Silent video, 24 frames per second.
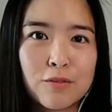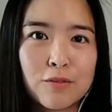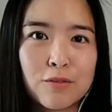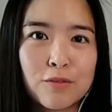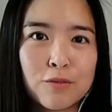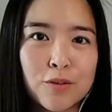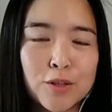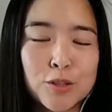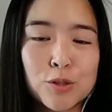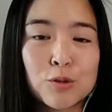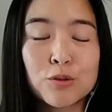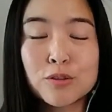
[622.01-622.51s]

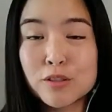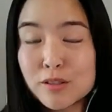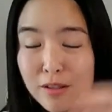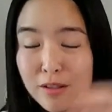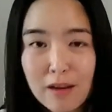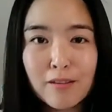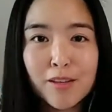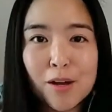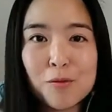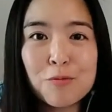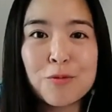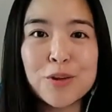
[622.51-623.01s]
Right, so
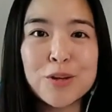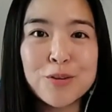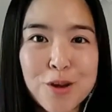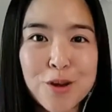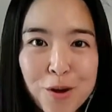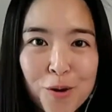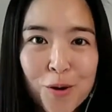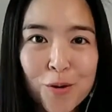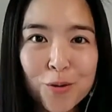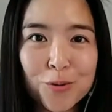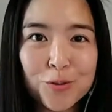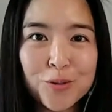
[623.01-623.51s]
now that we
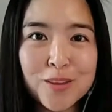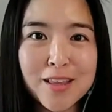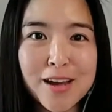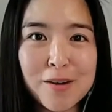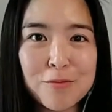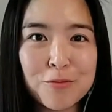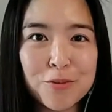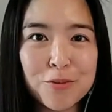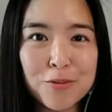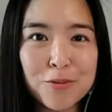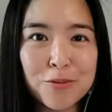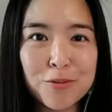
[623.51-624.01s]
know
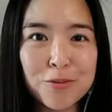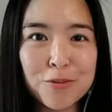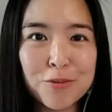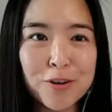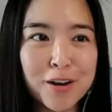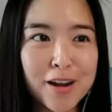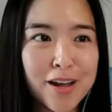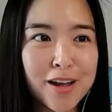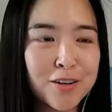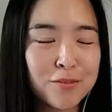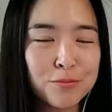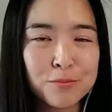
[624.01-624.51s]
that we're
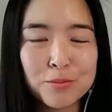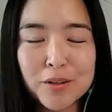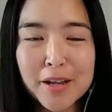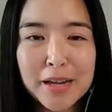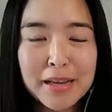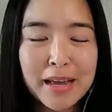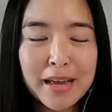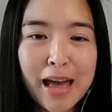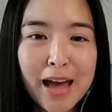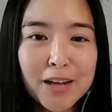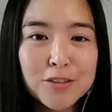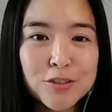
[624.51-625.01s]
kind of playing
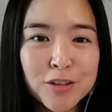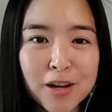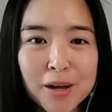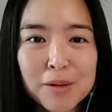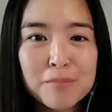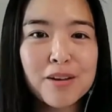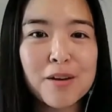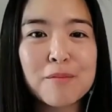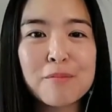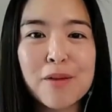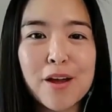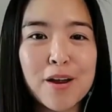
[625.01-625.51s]
catch
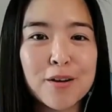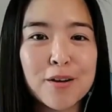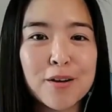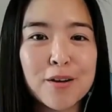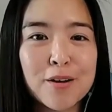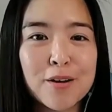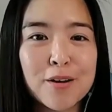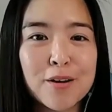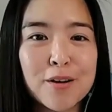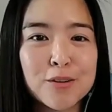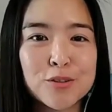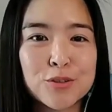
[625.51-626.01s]
up
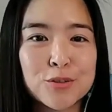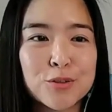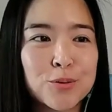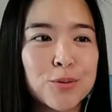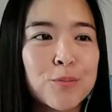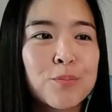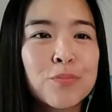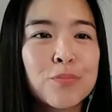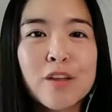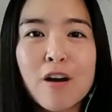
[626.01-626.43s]
compared to